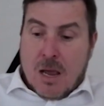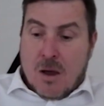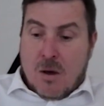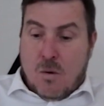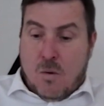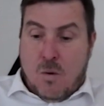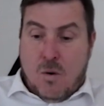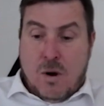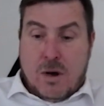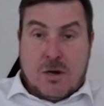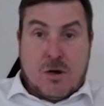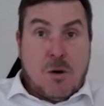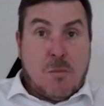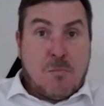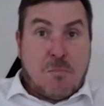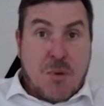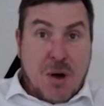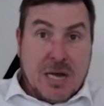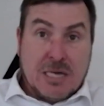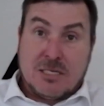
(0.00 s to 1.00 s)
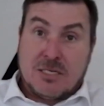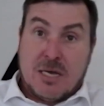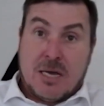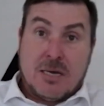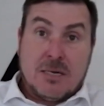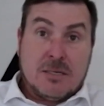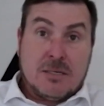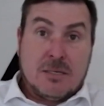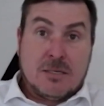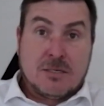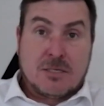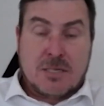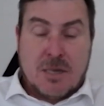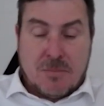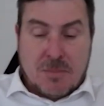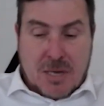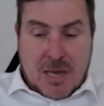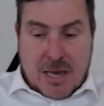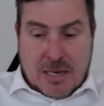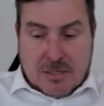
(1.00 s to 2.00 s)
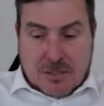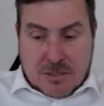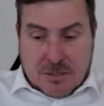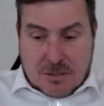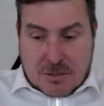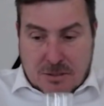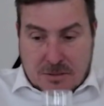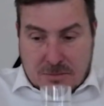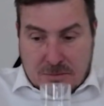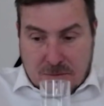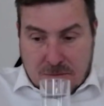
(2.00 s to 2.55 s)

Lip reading: or a compressor in some cases